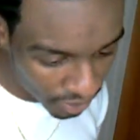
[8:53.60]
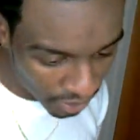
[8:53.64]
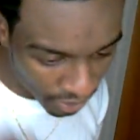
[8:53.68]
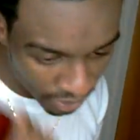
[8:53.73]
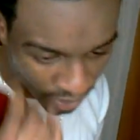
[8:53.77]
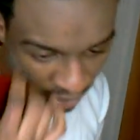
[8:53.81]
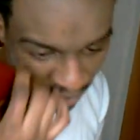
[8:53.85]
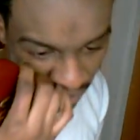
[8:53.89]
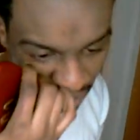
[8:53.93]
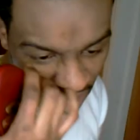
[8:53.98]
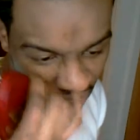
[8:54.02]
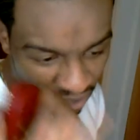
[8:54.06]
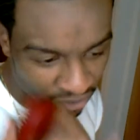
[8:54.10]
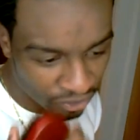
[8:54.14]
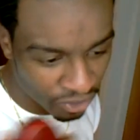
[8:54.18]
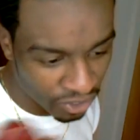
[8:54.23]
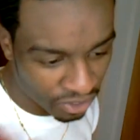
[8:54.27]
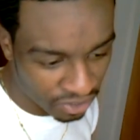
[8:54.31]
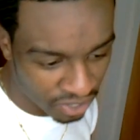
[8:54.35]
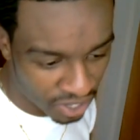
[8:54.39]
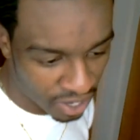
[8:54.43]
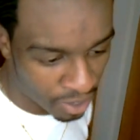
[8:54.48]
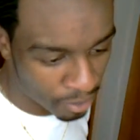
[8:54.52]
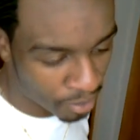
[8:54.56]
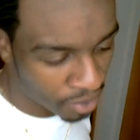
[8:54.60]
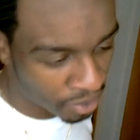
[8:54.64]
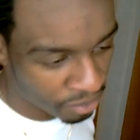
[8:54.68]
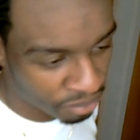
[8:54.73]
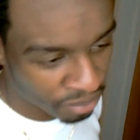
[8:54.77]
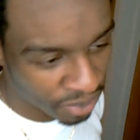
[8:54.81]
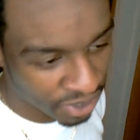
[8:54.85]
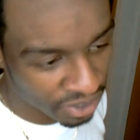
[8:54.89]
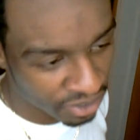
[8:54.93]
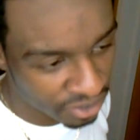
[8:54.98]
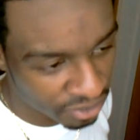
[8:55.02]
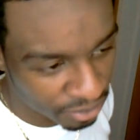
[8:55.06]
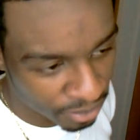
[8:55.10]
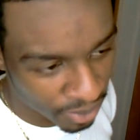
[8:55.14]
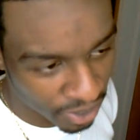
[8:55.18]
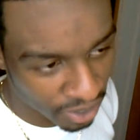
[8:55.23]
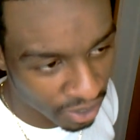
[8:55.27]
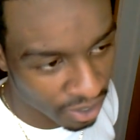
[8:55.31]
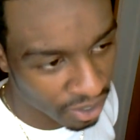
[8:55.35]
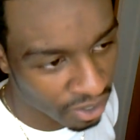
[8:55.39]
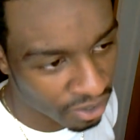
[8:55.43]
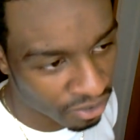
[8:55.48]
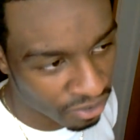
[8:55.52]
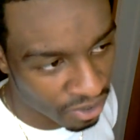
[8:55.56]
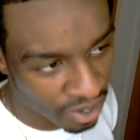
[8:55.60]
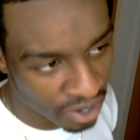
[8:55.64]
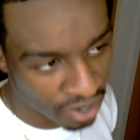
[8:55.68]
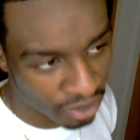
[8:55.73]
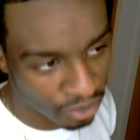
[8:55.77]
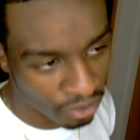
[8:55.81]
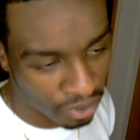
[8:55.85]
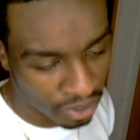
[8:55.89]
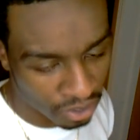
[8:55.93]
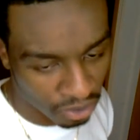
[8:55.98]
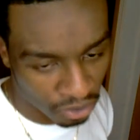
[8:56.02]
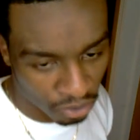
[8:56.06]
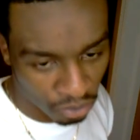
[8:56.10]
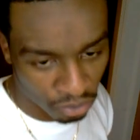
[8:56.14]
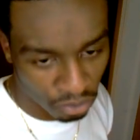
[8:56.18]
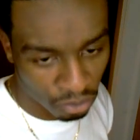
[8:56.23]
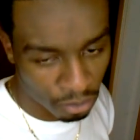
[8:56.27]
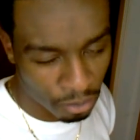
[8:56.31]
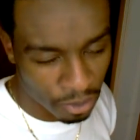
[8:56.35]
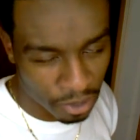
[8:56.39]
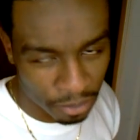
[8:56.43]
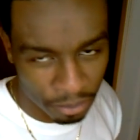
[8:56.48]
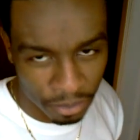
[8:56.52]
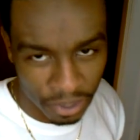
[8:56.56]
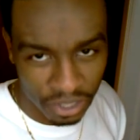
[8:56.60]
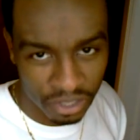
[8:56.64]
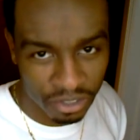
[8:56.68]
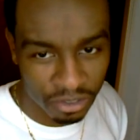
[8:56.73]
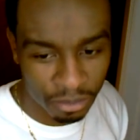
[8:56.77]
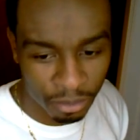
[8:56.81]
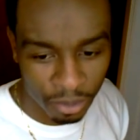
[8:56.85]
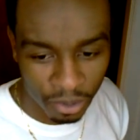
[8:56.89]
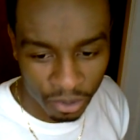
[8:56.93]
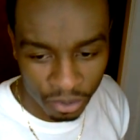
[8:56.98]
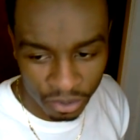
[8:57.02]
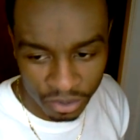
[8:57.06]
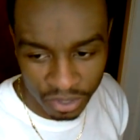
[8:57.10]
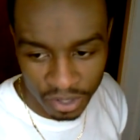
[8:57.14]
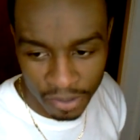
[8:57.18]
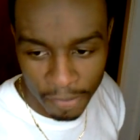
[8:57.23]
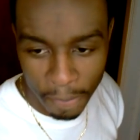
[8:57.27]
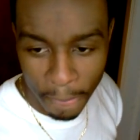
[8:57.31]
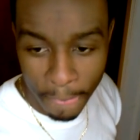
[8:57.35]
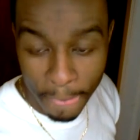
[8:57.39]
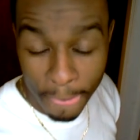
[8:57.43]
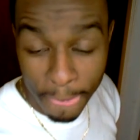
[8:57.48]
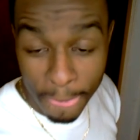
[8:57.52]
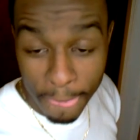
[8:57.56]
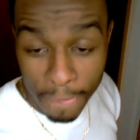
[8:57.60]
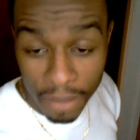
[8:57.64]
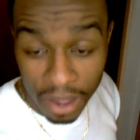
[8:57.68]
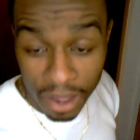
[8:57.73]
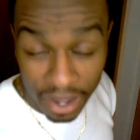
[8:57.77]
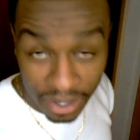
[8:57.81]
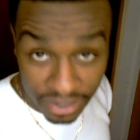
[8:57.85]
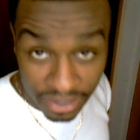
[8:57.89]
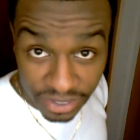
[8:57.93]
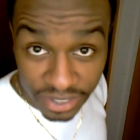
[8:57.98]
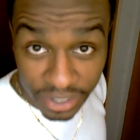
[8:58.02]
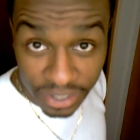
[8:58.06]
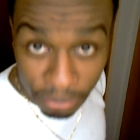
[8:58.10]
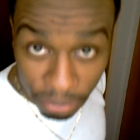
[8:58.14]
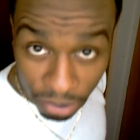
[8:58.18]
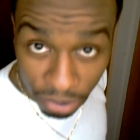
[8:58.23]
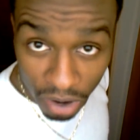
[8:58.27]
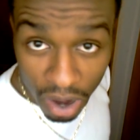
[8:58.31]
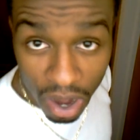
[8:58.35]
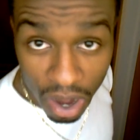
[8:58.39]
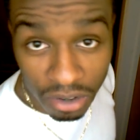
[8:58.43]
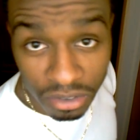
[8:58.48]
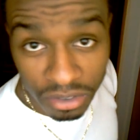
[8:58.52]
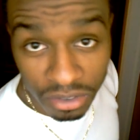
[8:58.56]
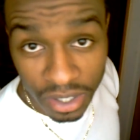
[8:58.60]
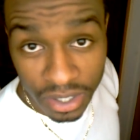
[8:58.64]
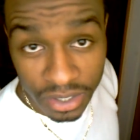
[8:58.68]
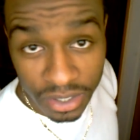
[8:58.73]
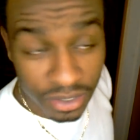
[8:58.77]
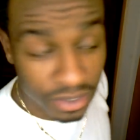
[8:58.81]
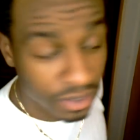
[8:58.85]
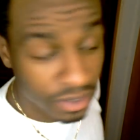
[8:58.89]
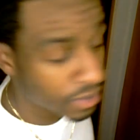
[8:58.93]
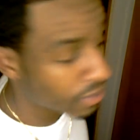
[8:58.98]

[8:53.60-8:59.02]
and every time I beast my hair out or I go through my beast mode, I see progress.